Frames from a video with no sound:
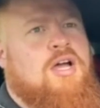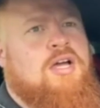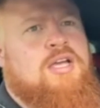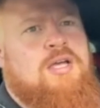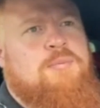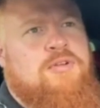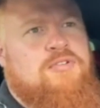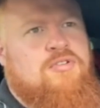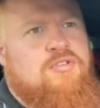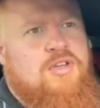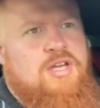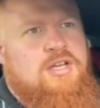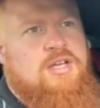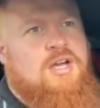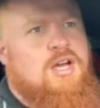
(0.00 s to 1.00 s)
keep up to
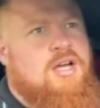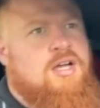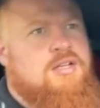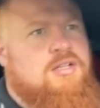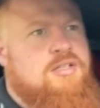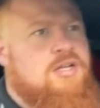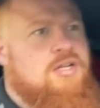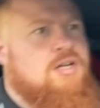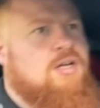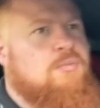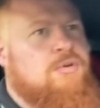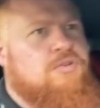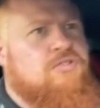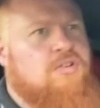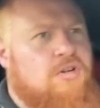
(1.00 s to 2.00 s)
date, and
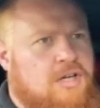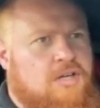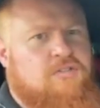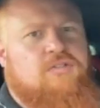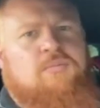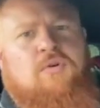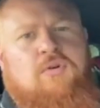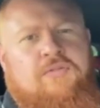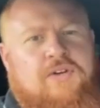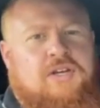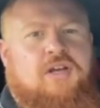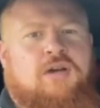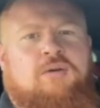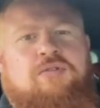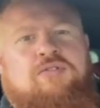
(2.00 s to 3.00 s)
we'll start getting some more
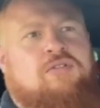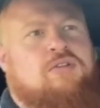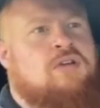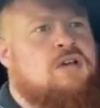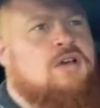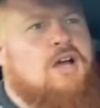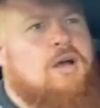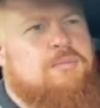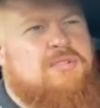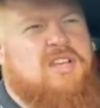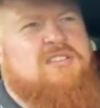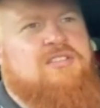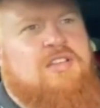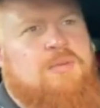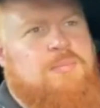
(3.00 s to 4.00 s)
videos
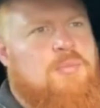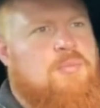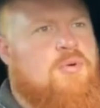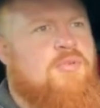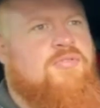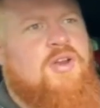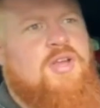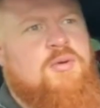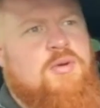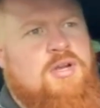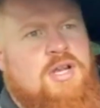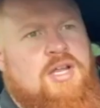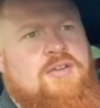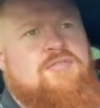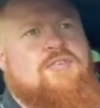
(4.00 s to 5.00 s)
updated a bit more
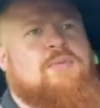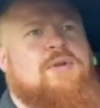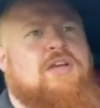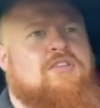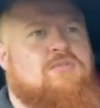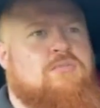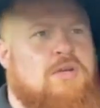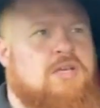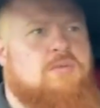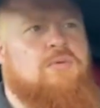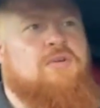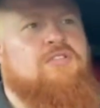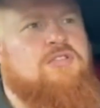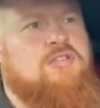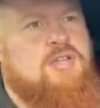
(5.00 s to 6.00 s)
frequently from next week
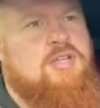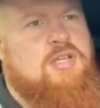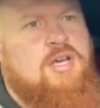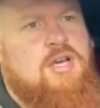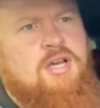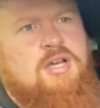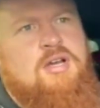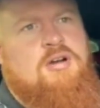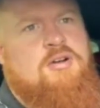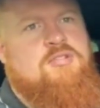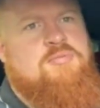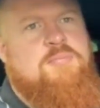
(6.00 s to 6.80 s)
once the car is